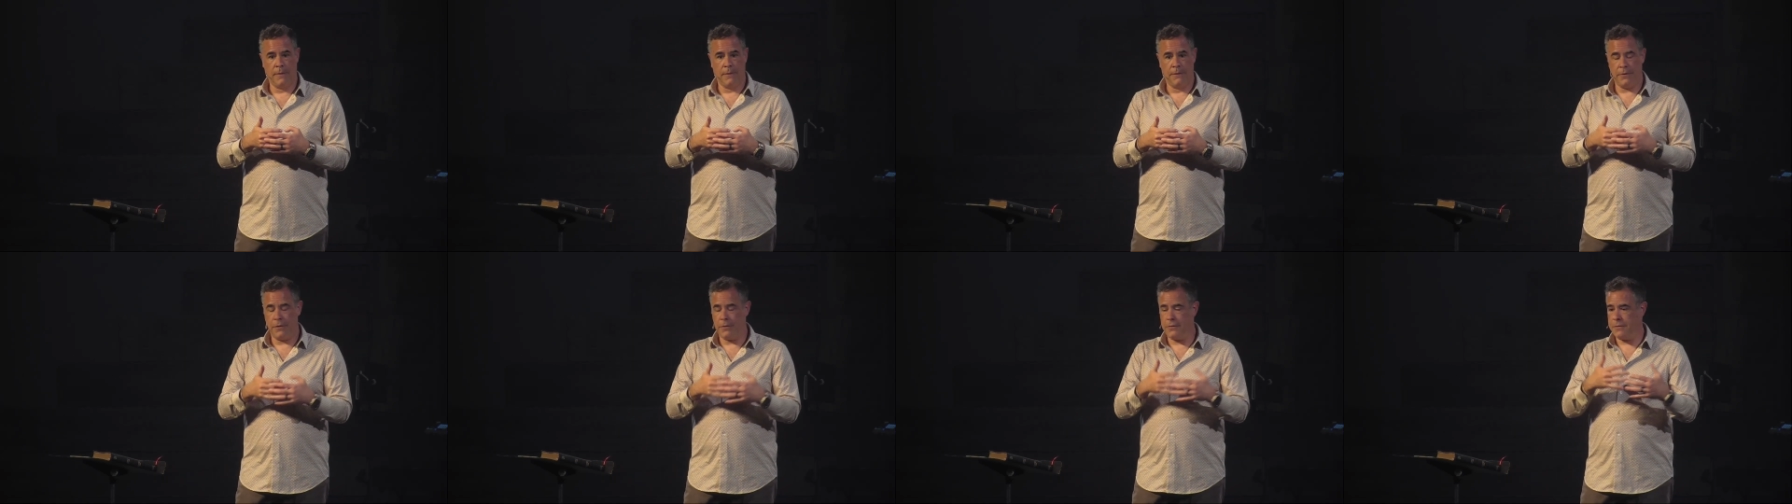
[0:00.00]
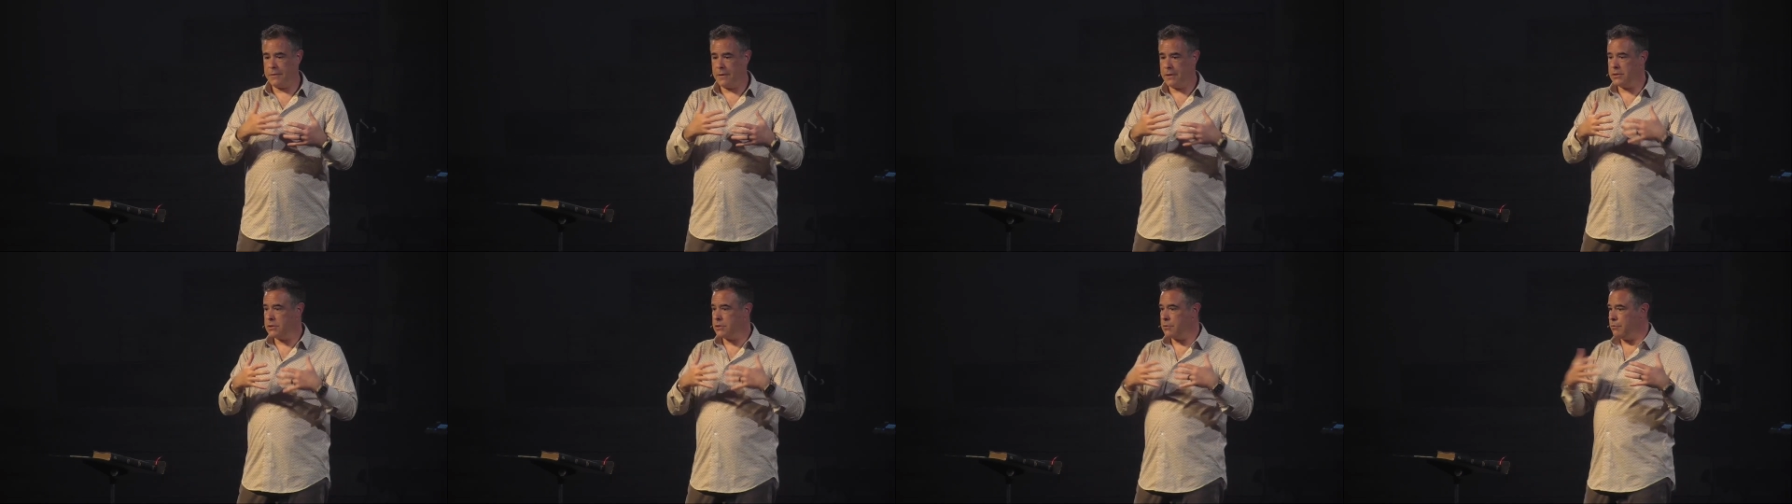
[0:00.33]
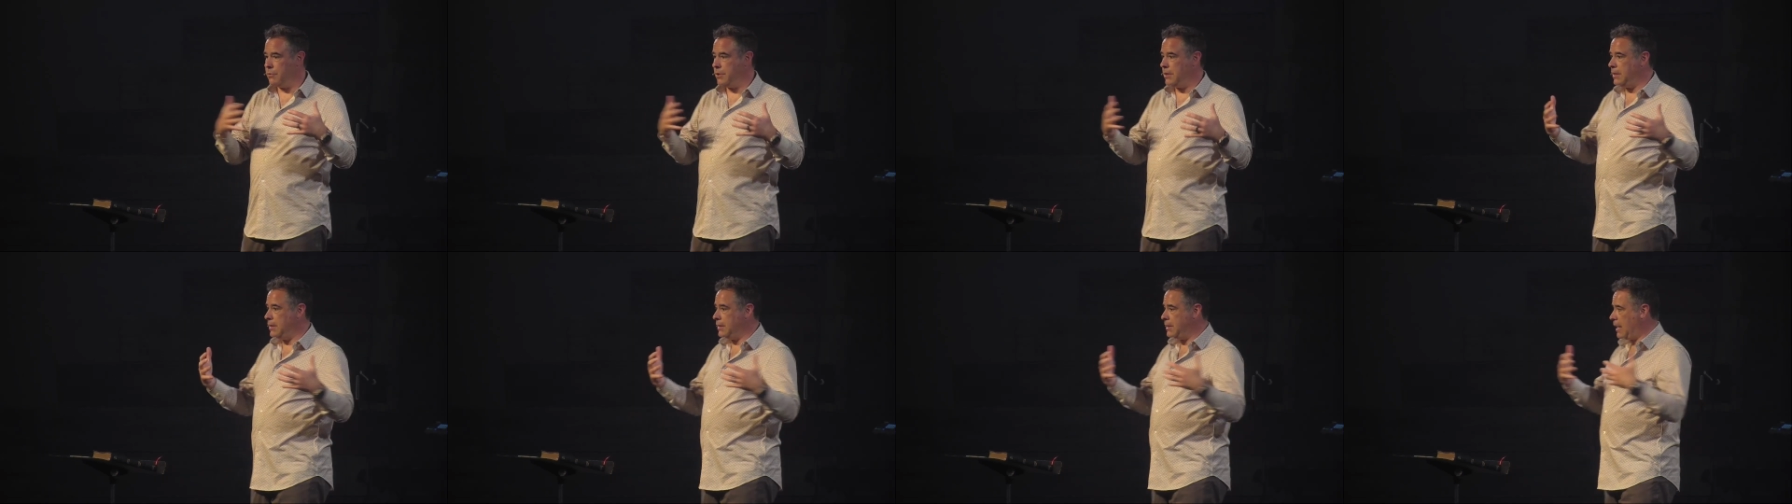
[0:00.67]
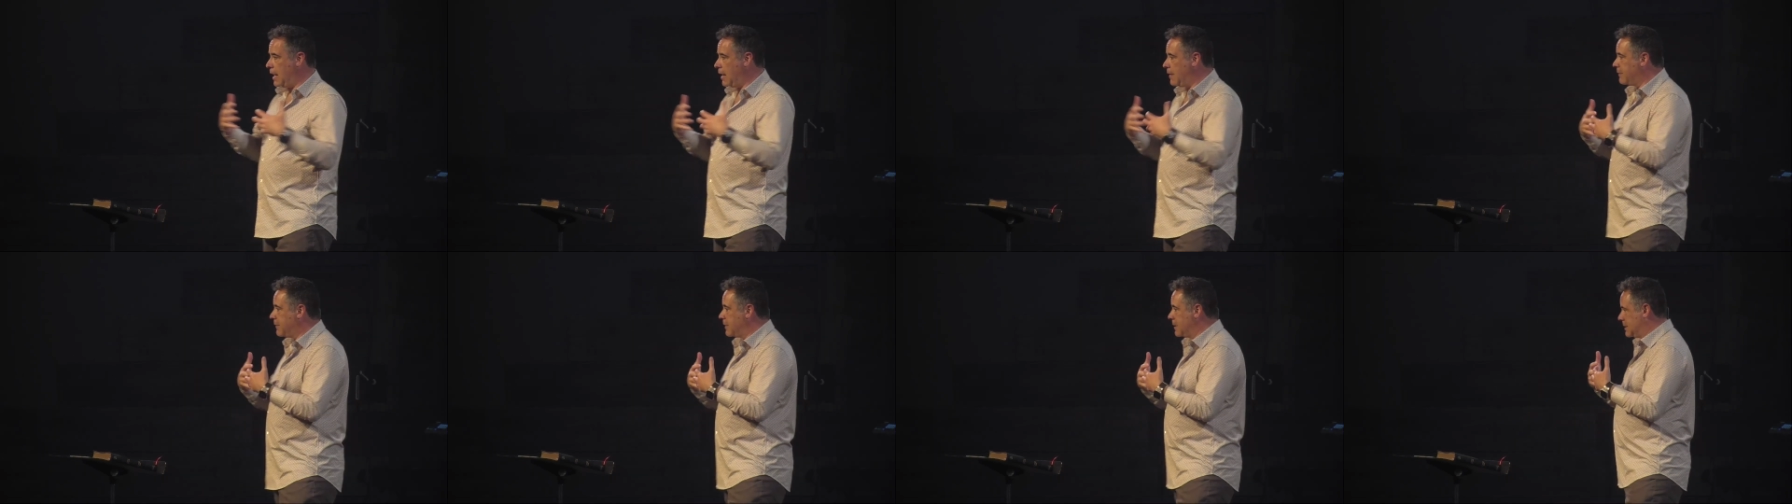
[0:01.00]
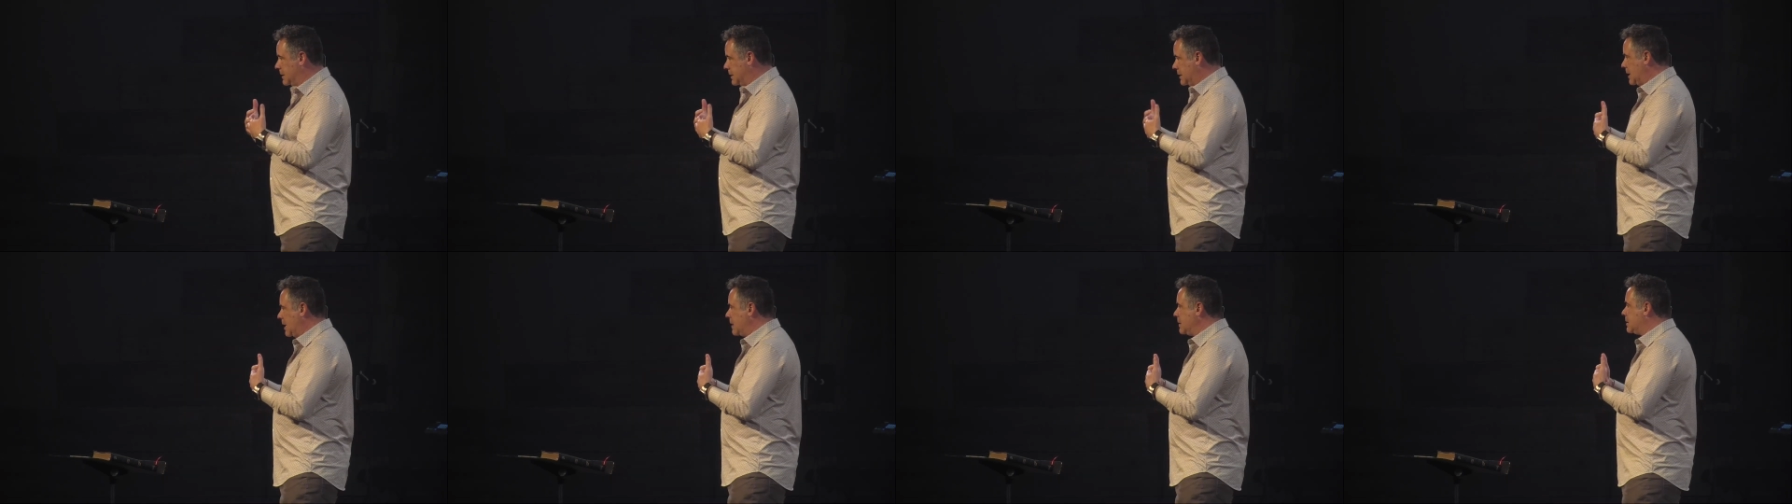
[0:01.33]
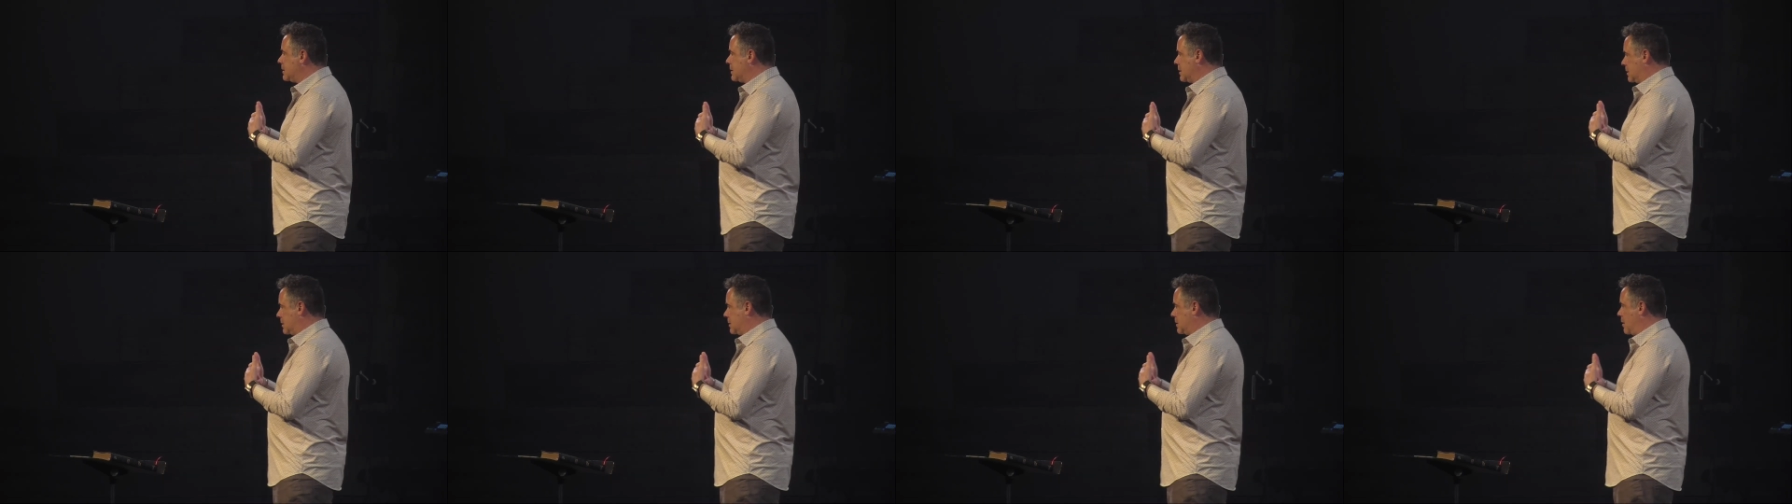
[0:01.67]
There are things that we need to have
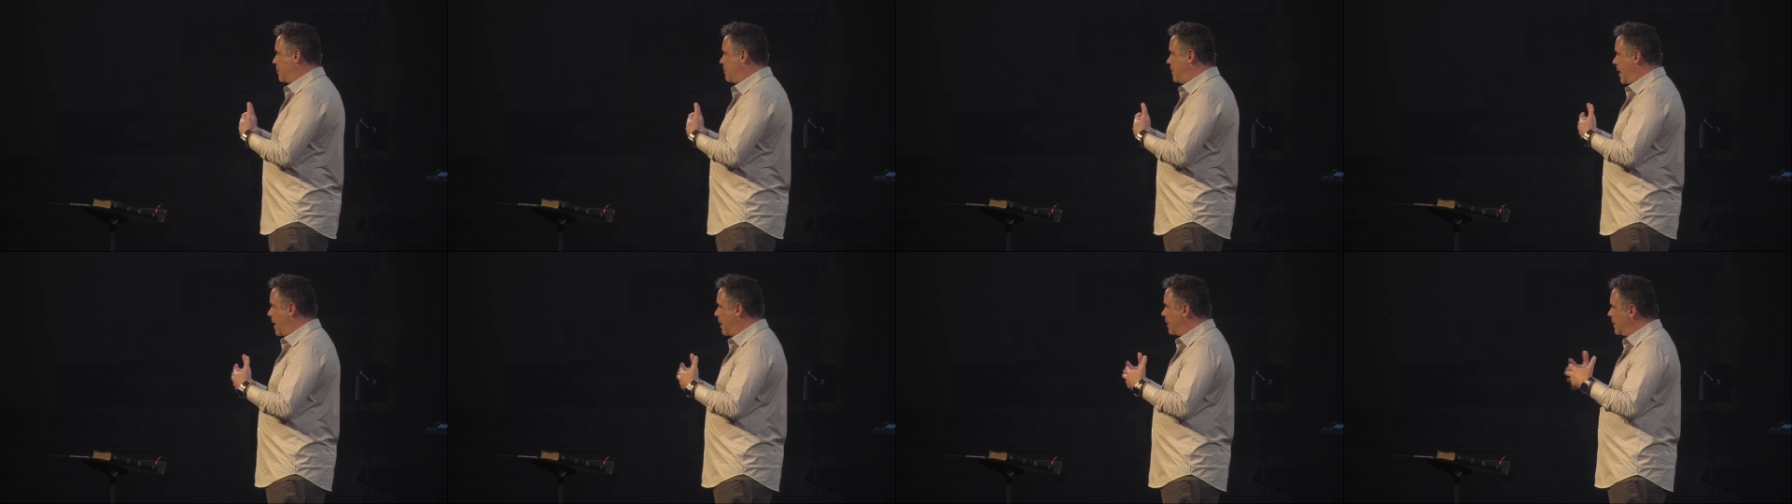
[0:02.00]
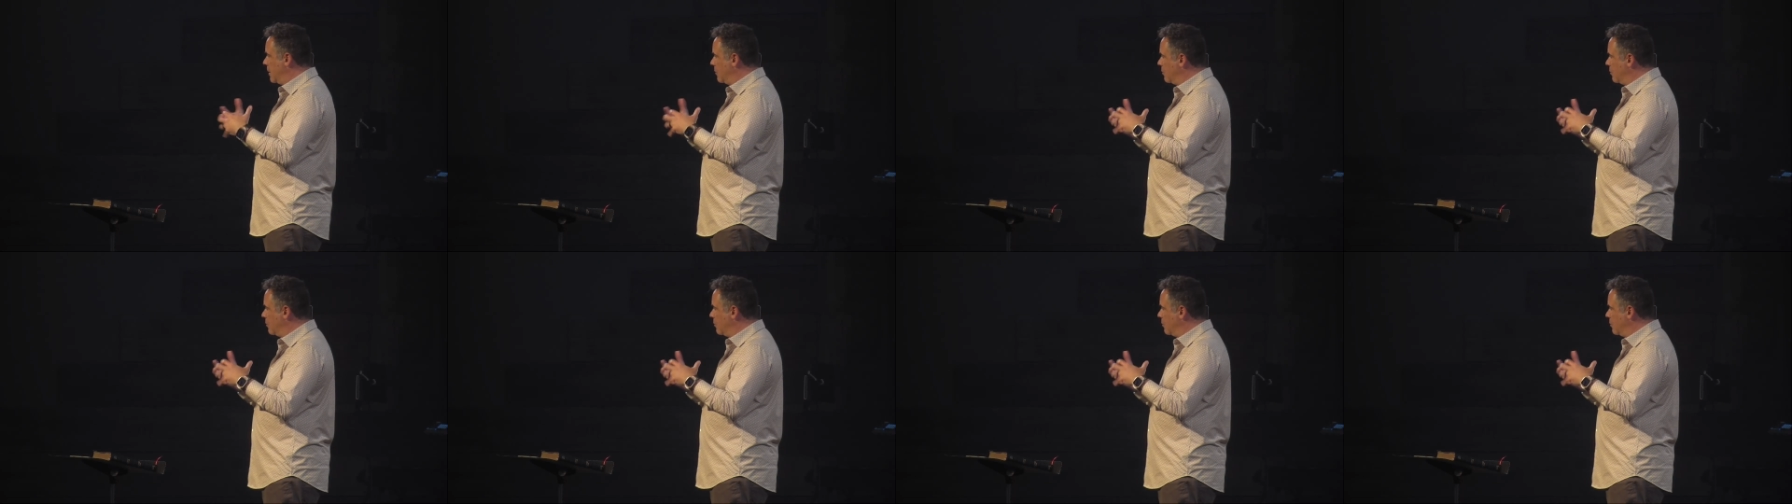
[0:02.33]
consensus about,